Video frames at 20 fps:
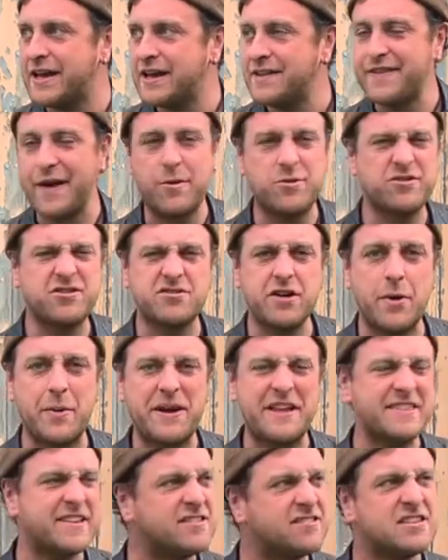there was
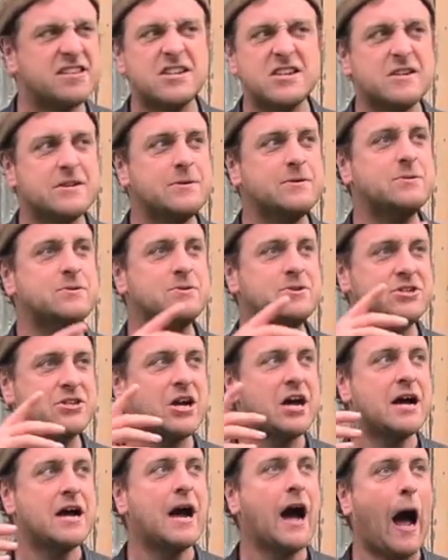growing this huge
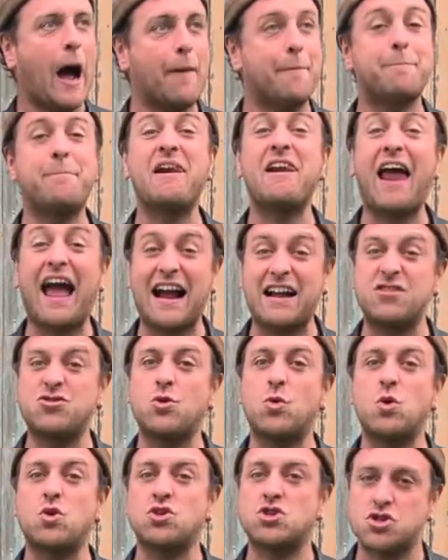
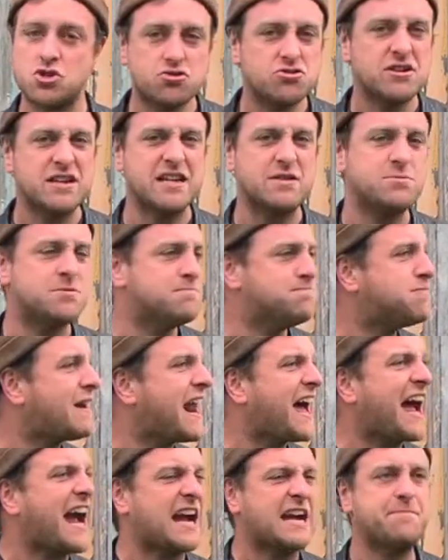blackthorn tree with
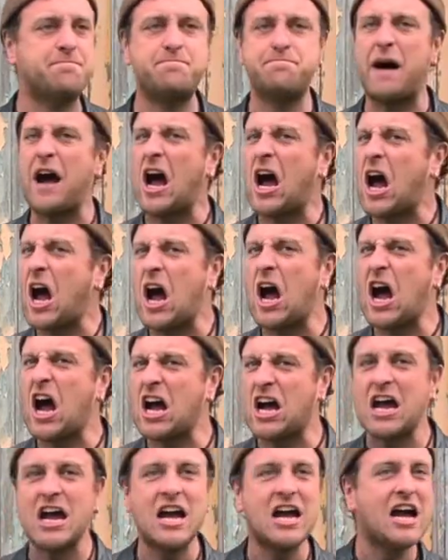black
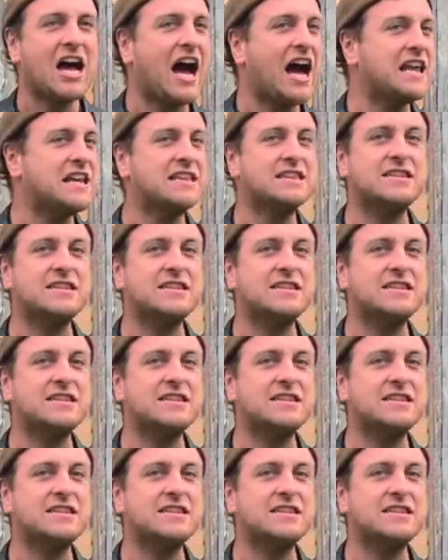bark, and in the